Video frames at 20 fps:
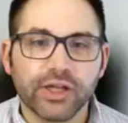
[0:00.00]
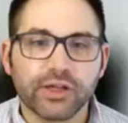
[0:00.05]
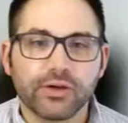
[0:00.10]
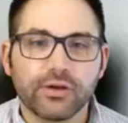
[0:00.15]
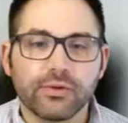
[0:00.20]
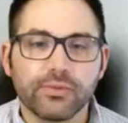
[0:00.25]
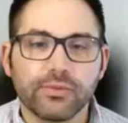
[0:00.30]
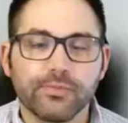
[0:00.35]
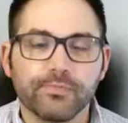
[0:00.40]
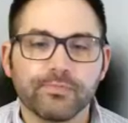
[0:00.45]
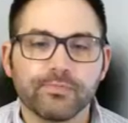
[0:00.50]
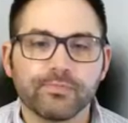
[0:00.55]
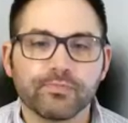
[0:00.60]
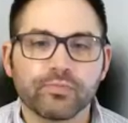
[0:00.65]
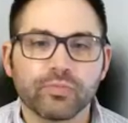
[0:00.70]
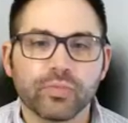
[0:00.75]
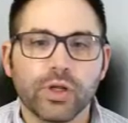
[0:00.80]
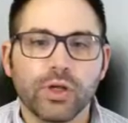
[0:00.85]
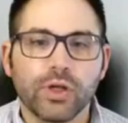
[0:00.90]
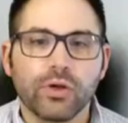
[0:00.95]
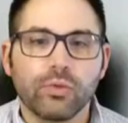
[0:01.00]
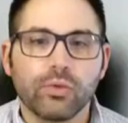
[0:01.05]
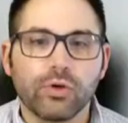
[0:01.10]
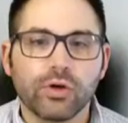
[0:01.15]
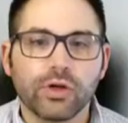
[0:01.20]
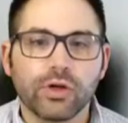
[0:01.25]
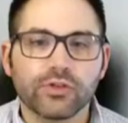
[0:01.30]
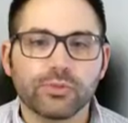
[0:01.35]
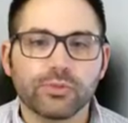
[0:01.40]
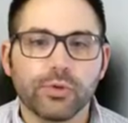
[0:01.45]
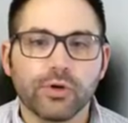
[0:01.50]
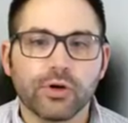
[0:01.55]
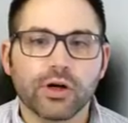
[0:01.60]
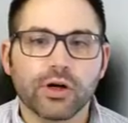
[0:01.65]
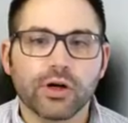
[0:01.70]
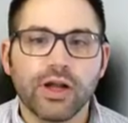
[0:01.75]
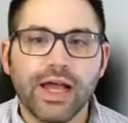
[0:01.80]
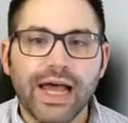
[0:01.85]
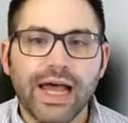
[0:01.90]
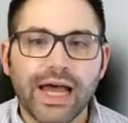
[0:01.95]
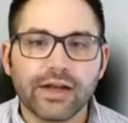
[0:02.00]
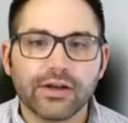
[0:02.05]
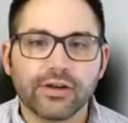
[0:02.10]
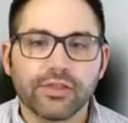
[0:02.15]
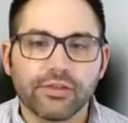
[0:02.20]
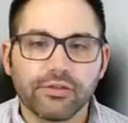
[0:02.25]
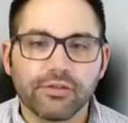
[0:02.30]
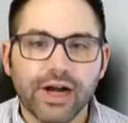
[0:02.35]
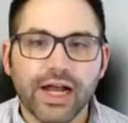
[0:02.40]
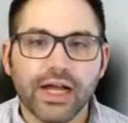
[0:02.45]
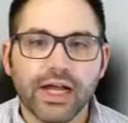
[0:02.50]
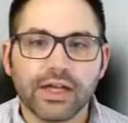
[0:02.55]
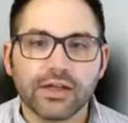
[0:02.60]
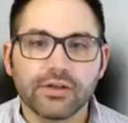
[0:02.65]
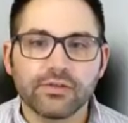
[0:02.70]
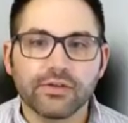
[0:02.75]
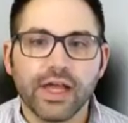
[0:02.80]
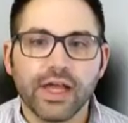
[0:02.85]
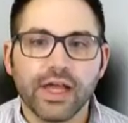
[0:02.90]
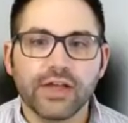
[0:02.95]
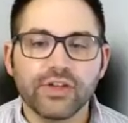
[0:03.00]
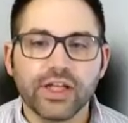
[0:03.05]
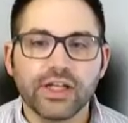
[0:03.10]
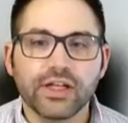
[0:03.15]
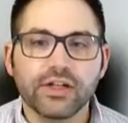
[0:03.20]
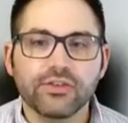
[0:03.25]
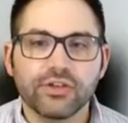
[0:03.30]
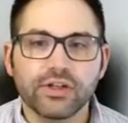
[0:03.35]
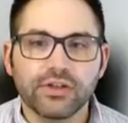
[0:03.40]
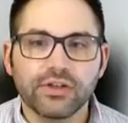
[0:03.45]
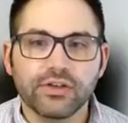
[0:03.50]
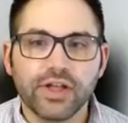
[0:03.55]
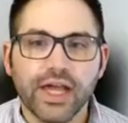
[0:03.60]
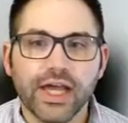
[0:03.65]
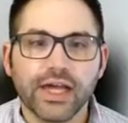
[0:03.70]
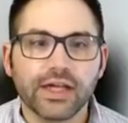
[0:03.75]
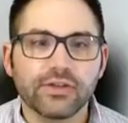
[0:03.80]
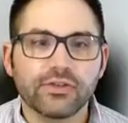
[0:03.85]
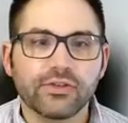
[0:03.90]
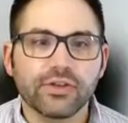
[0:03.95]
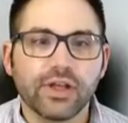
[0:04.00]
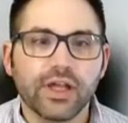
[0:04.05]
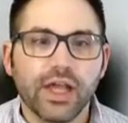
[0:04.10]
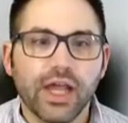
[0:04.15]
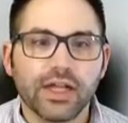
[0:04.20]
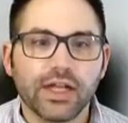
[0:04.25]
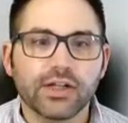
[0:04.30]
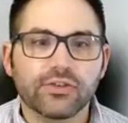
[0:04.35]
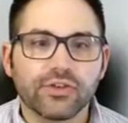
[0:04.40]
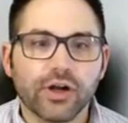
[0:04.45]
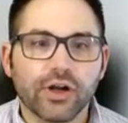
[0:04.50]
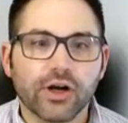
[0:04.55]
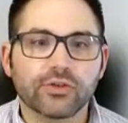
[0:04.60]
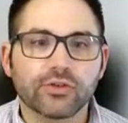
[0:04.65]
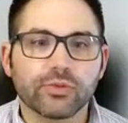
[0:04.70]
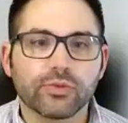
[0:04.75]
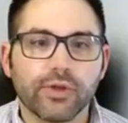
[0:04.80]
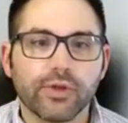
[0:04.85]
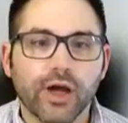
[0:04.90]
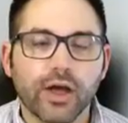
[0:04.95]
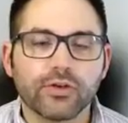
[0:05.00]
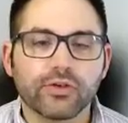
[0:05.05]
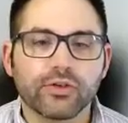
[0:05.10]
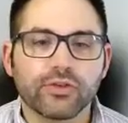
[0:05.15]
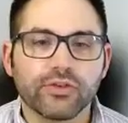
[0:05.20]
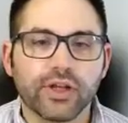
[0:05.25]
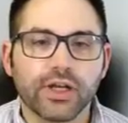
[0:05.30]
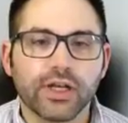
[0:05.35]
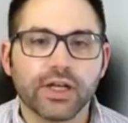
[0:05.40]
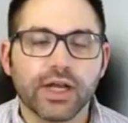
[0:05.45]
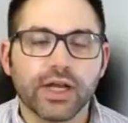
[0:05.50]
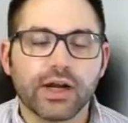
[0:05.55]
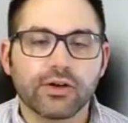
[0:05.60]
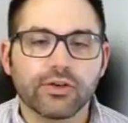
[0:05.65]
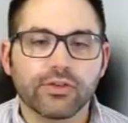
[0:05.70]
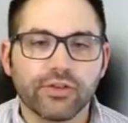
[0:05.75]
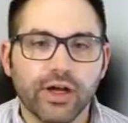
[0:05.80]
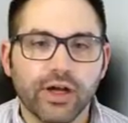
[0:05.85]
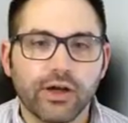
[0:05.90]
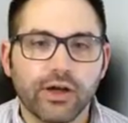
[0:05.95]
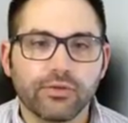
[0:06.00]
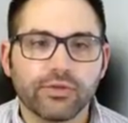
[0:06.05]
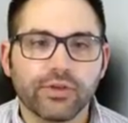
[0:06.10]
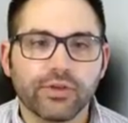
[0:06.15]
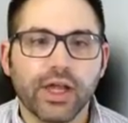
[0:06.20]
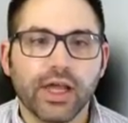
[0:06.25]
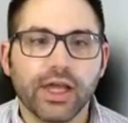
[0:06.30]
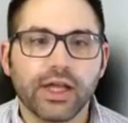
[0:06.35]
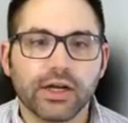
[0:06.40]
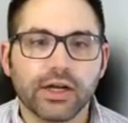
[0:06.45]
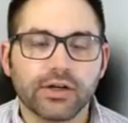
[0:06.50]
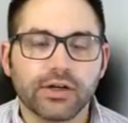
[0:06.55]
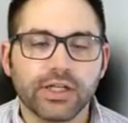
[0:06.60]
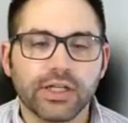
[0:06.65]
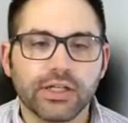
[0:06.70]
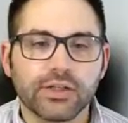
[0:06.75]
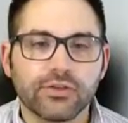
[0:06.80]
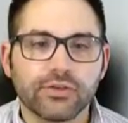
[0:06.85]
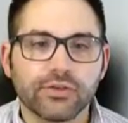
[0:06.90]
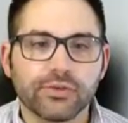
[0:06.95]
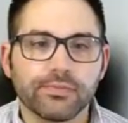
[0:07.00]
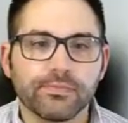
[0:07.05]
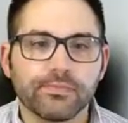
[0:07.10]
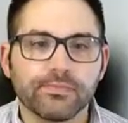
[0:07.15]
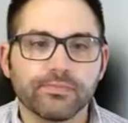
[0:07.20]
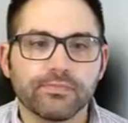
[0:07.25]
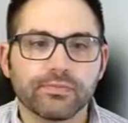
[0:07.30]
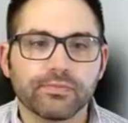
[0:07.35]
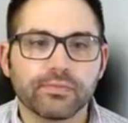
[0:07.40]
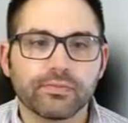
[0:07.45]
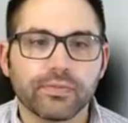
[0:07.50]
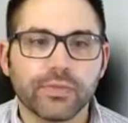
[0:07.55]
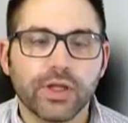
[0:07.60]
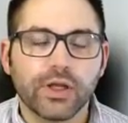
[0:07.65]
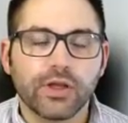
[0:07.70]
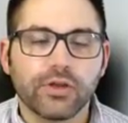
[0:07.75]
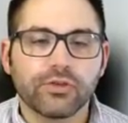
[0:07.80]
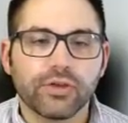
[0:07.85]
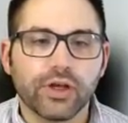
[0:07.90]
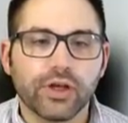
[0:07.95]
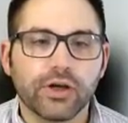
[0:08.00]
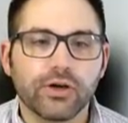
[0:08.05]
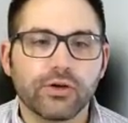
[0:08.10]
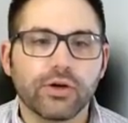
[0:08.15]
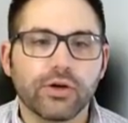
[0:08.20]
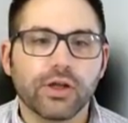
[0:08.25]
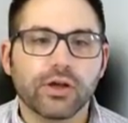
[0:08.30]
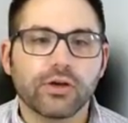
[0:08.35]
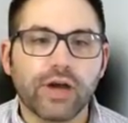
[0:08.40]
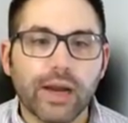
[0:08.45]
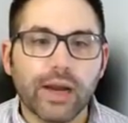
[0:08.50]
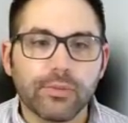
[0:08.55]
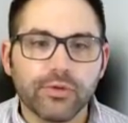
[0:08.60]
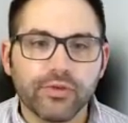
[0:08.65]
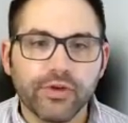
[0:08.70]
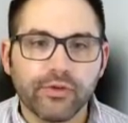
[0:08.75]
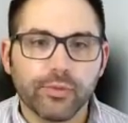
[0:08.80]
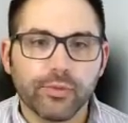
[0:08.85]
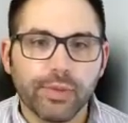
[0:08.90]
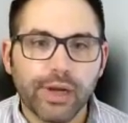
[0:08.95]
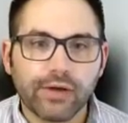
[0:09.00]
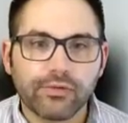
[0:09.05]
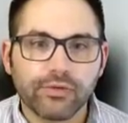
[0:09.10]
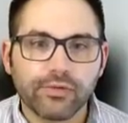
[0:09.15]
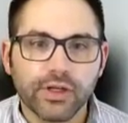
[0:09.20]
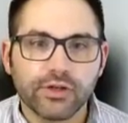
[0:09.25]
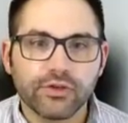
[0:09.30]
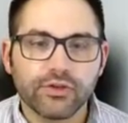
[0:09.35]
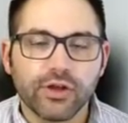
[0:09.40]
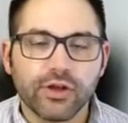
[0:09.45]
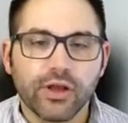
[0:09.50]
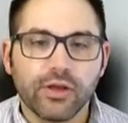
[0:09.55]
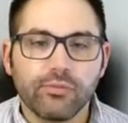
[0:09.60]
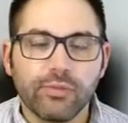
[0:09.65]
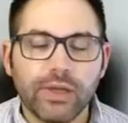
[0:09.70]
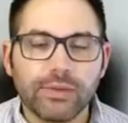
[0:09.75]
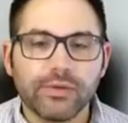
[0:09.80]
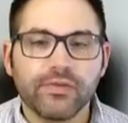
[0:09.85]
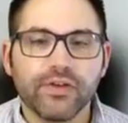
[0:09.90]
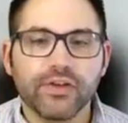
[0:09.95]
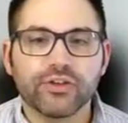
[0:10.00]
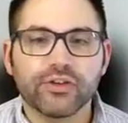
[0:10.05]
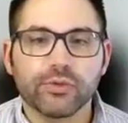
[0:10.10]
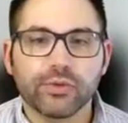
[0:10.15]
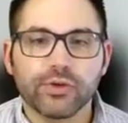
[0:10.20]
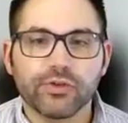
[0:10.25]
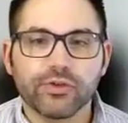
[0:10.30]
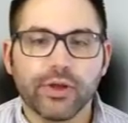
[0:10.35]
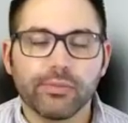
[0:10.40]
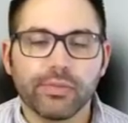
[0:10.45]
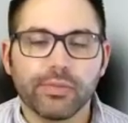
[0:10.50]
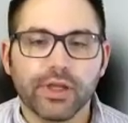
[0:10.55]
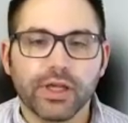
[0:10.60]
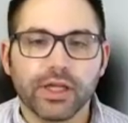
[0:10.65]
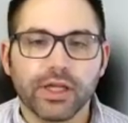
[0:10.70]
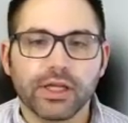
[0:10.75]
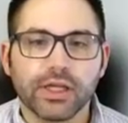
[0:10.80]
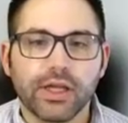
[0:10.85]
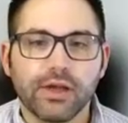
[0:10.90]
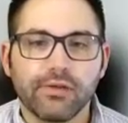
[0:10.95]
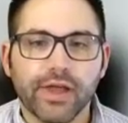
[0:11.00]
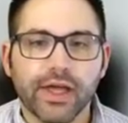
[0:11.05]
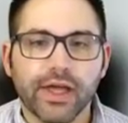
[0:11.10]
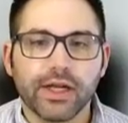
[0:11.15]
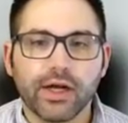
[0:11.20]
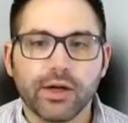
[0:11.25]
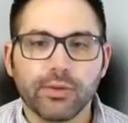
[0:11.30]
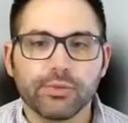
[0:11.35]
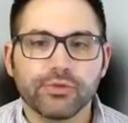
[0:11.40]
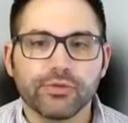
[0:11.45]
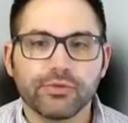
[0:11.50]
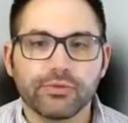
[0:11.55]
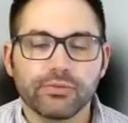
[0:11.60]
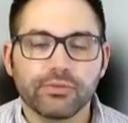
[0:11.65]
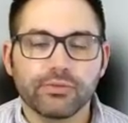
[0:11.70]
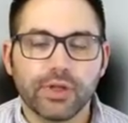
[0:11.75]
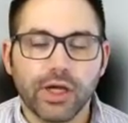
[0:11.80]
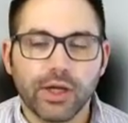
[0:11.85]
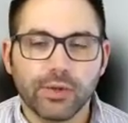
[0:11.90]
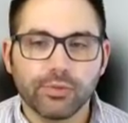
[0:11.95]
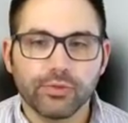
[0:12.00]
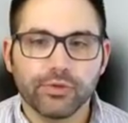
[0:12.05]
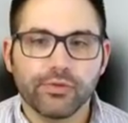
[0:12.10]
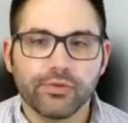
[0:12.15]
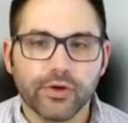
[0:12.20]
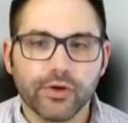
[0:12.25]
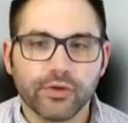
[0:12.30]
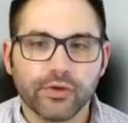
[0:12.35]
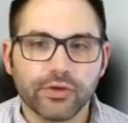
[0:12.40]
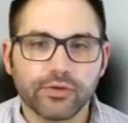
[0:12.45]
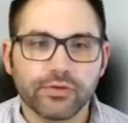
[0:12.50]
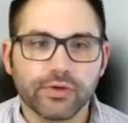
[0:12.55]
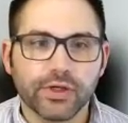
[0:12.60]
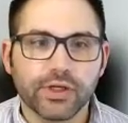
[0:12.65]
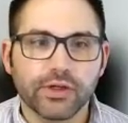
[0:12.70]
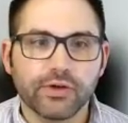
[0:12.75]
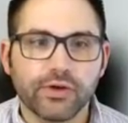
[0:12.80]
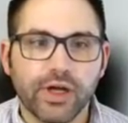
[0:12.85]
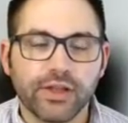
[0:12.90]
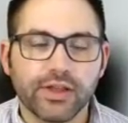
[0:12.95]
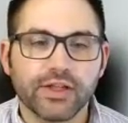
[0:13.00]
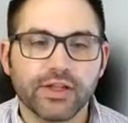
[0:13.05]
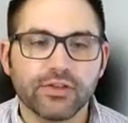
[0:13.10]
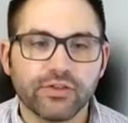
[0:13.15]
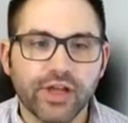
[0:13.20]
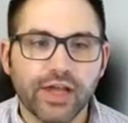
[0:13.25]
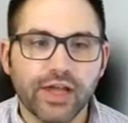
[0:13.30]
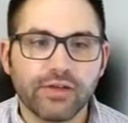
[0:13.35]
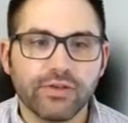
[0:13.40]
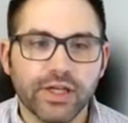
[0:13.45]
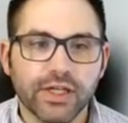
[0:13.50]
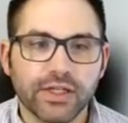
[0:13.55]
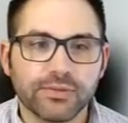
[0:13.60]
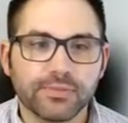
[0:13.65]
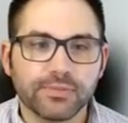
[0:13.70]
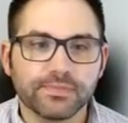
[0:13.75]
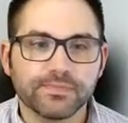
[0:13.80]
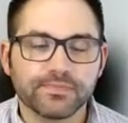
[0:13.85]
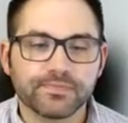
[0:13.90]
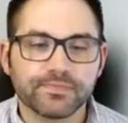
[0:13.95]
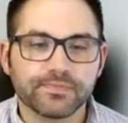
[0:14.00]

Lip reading: cycle. We'll explore how to thrive as ADHD dads, and it starts with understanding ourselves and our needs. So grab your favorite beverage, maybe fidget with something if that helps with focusing for you, and let's dive in.